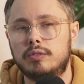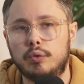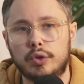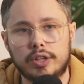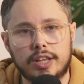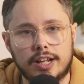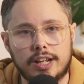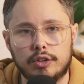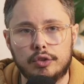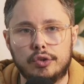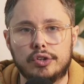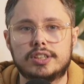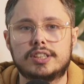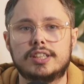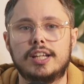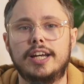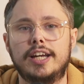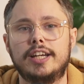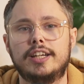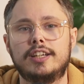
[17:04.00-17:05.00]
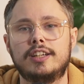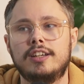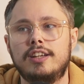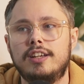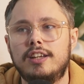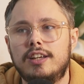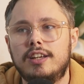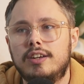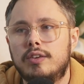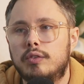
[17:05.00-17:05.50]
what that looks like,
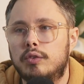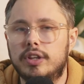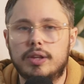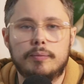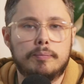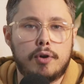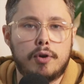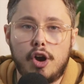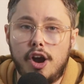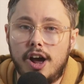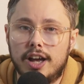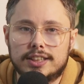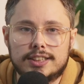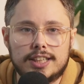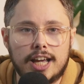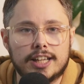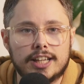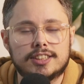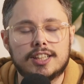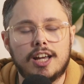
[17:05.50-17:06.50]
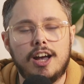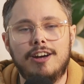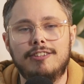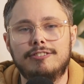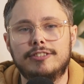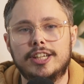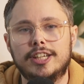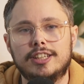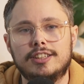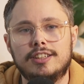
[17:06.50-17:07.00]
with the process
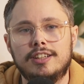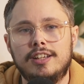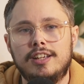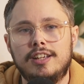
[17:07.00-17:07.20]
of it.